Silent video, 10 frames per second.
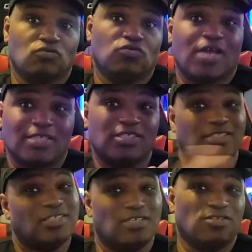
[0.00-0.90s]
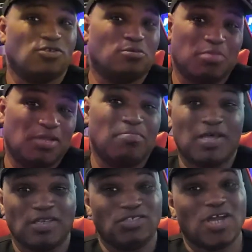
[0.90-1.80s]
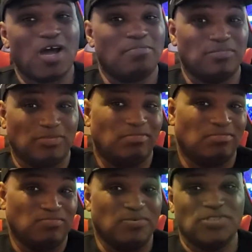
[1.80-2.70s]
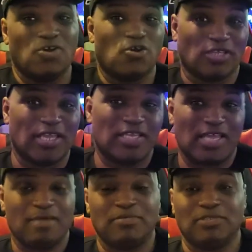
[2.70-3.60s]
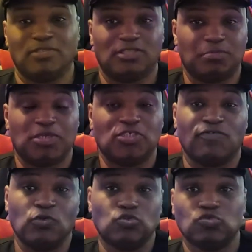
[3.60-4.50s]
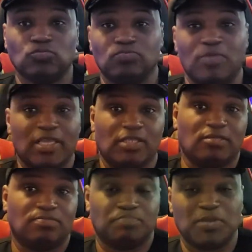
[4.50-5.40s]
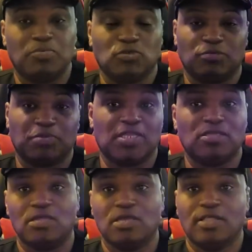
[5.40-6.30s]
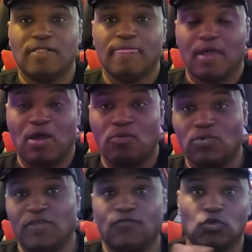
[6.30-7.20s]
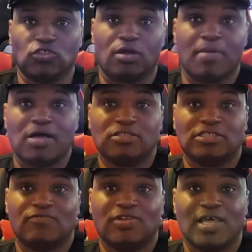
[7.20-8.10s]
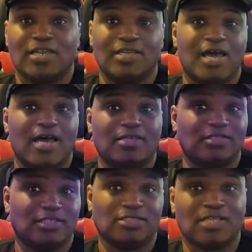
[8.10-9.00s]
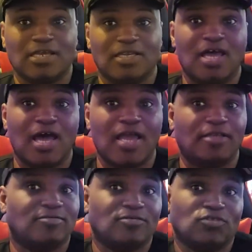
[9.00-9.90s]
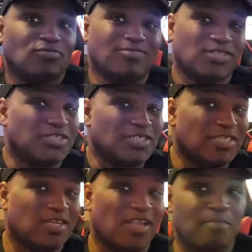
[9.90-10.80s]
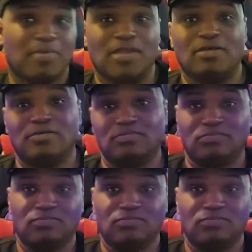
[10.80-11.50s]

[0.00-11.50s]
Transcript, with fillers: you guys could have did a little bit better job with the arcade cabinet, especially if you making people spend um, when they first come out seven ninety nine, six ninety nine. You could have did a lot better